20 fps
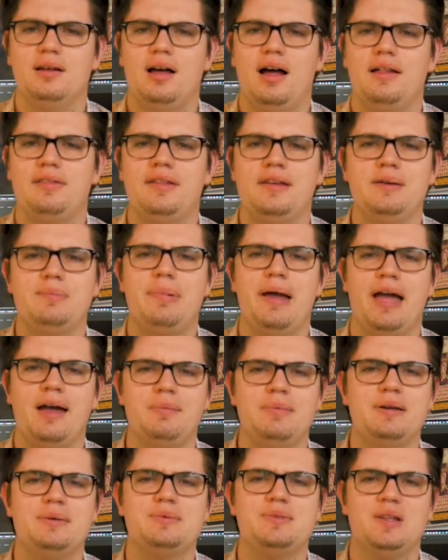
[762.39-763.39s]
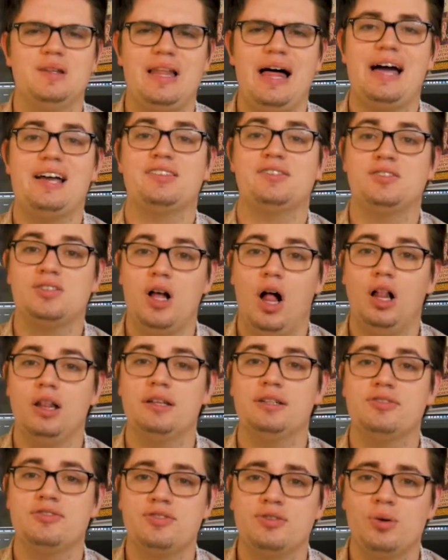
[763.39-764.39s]
I think Bambi was the last
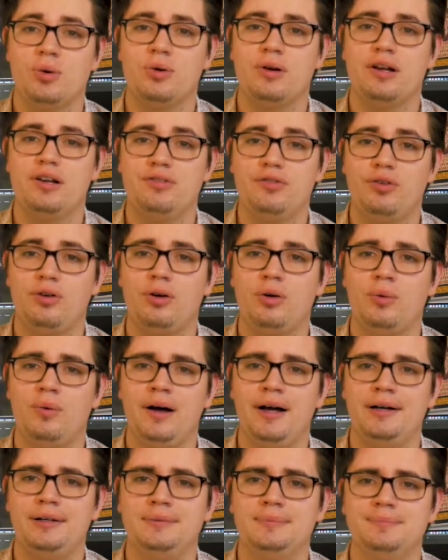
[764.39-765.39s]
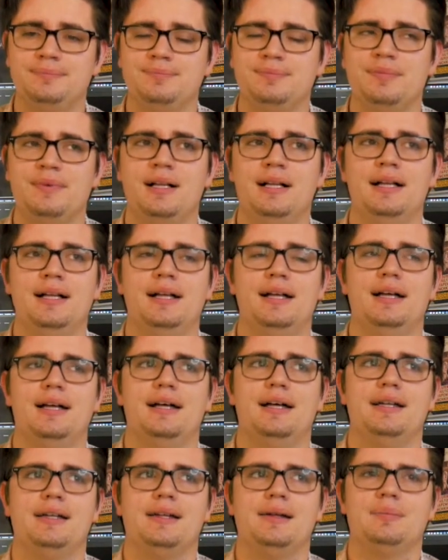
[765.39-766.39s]
solid story for a while,
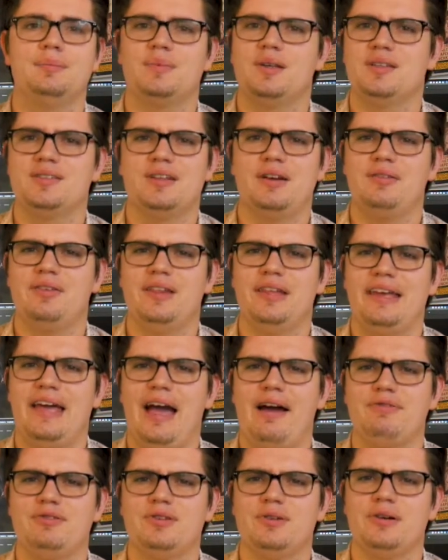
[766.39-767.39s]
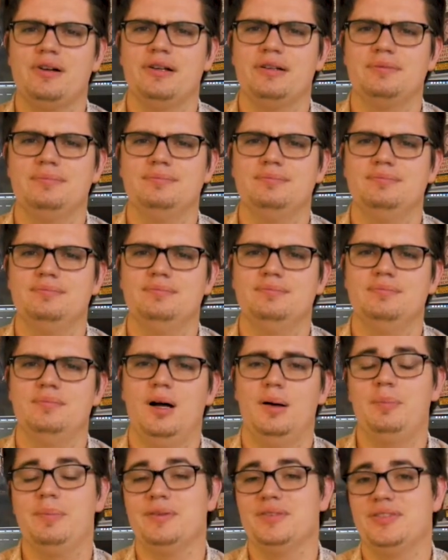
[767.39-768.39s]
because everything after it,
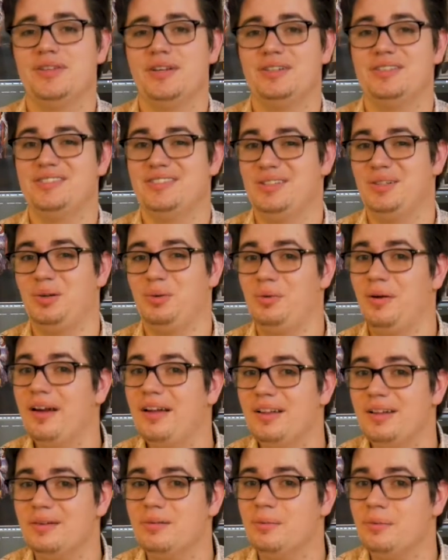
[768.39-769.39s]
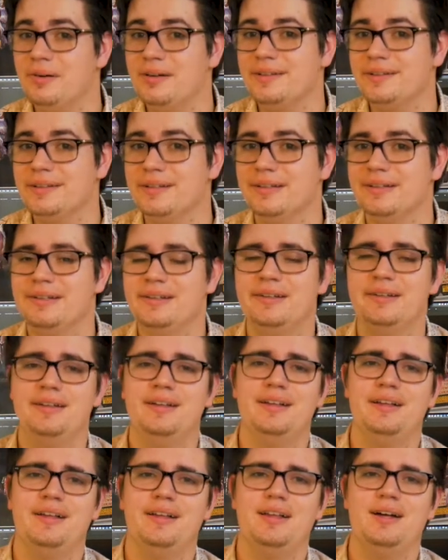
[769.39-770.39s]
up until Cinderella, really
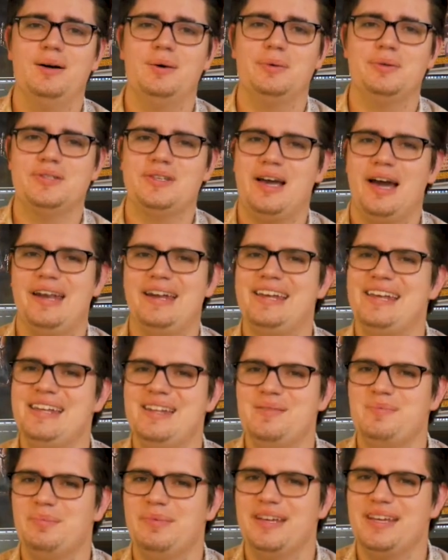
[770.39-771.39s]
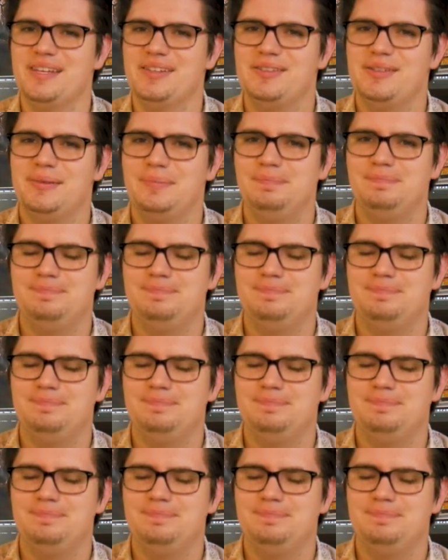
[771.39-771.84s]
was kind of hit and miss.